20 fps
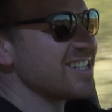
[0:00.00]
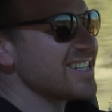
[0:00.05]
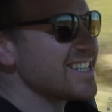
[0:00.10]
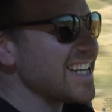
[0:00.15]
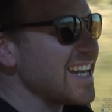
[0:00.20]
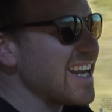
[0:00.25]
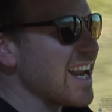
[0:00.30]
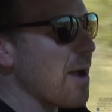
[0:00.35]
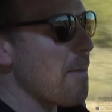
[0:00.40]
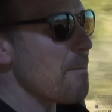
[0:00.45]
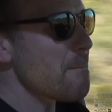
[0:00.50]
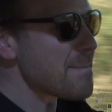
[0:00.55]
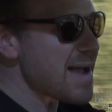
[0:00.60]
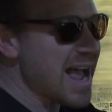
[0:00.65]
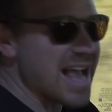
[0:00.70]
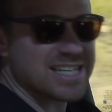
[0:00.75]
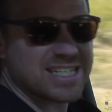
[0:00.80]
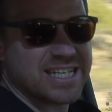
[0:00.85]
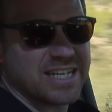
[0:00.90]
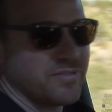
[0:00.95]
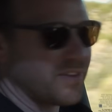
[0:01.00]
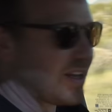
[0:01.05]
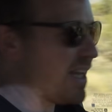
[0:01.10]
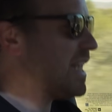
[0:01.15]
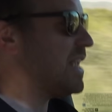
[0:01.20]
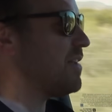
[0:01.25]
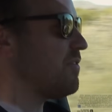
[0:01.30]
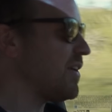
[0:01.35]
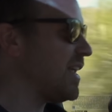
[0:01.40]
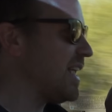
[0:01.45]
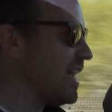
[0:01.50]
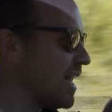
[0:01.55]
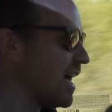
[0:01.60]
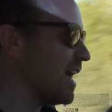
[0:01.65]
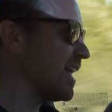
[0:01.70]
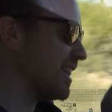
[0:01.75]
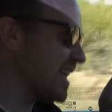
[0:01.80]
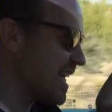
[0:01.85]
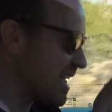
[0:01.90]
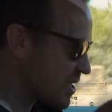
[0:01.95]
you see a massive EV
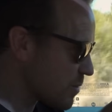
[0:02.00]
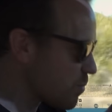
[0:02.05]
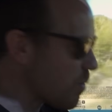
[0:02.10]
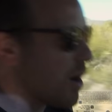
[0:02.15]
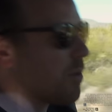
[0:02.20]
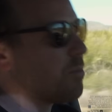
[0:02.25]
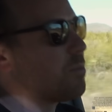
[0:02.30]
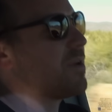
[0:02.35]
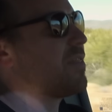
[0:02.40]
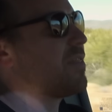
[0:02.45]
like this one